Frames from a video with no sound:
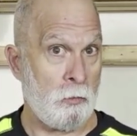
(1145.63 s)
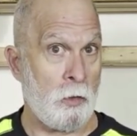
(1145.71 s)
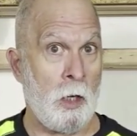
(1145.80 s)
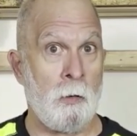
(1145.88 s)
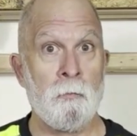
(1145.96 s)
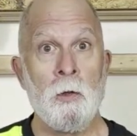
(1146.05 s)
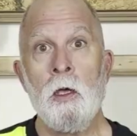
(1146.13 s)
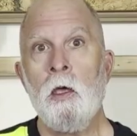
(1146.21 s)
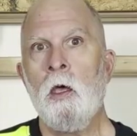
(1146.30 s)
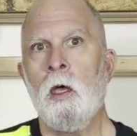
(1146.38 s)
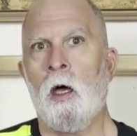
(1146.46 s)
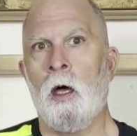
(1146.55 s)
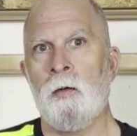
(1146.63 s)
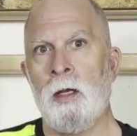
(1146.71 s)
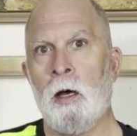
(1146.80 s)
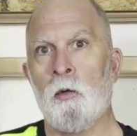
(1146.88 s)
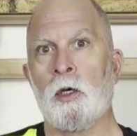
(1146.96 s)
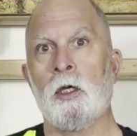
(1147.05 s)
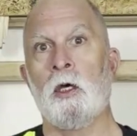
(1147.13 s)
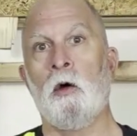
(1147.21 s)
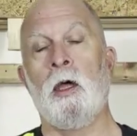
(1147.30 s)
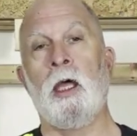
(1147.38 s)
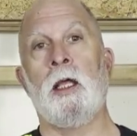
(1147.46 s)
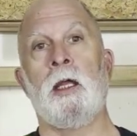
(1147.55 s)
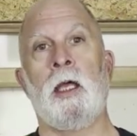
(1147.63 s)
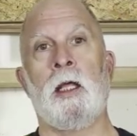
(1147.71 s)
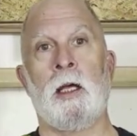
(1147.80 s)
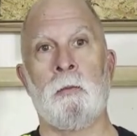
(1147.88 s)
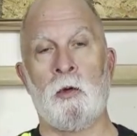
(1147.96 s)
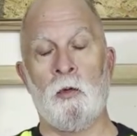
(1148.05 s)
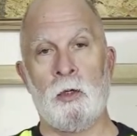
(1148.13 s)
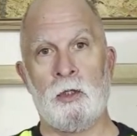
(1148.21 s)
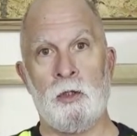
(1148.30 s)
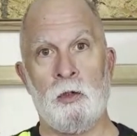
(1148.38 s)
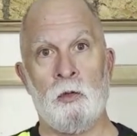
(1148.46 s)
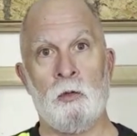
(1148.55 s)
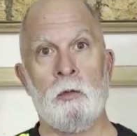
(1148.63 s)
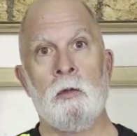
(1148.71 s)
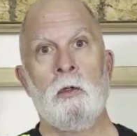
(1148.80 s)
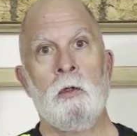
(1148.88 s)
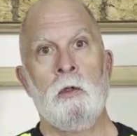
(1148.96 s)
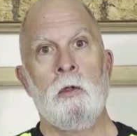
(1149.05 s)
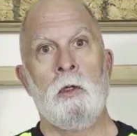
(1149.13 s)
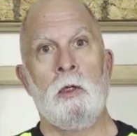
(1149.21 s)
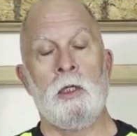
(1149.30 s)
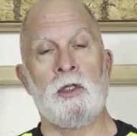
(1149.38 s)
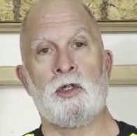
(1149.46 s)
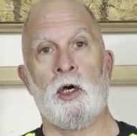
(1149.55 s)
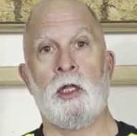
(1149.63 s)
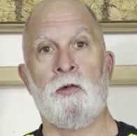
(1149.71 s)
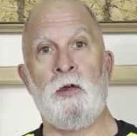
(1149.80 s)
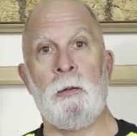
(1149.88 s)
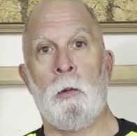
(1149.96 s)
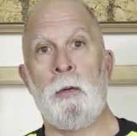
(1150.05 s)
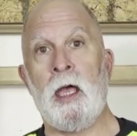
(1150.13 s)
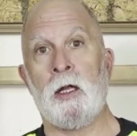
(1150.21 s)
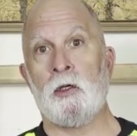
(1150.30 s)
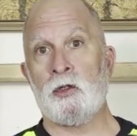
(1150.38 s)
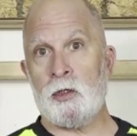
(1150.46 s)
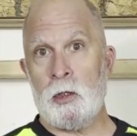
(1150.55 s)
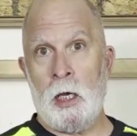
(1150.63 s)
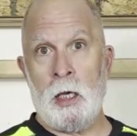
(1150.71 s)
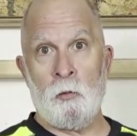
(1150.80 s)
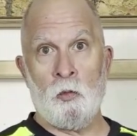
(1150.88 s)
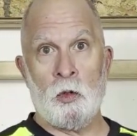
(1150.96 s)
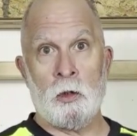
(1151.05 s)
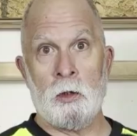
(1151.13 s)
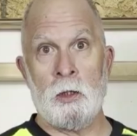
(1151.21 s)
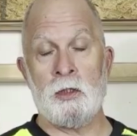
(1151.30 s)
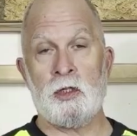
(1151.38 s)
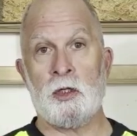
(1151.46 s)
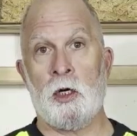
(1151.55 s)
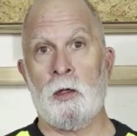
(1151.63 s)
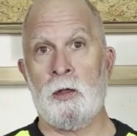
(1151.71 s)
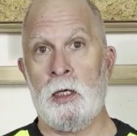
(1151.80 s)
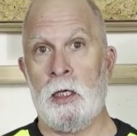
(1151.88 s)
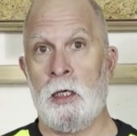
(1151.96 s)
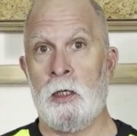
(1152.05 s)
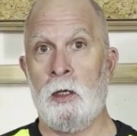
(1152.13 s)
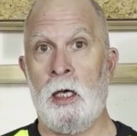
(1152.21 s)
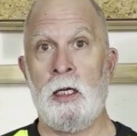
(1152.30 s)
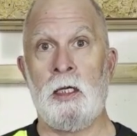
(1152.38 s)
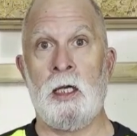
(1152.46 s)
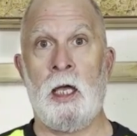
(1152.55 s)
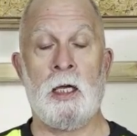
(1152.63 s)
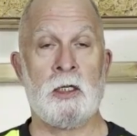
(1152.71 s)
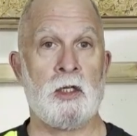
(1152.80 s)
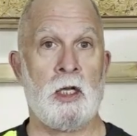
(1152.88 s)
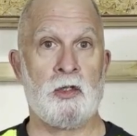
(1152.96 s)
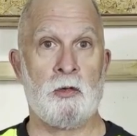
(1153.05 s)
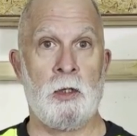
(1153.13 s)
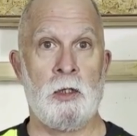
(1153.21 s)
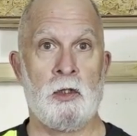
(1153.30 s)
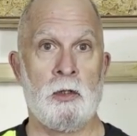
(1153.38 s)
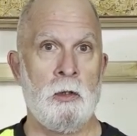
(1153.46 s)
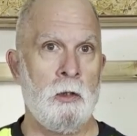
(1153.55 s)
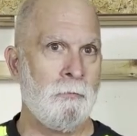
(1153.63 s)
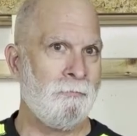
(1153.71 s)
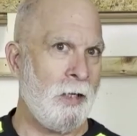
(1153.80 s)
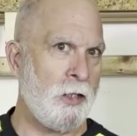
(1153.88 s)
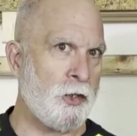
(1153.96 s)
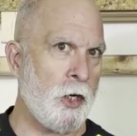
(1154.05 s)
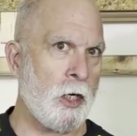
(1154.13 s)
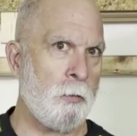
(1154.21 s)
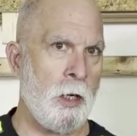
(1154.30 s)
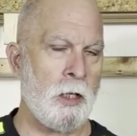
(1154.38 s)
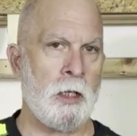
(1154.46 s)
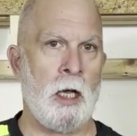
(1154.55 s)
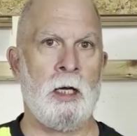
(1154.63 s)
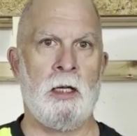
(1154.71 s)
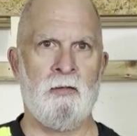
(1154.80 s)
Okay. Now we're going to go ahead and I'm going to install the Fibo panels, and we'll install the ADA accessories and talk about that.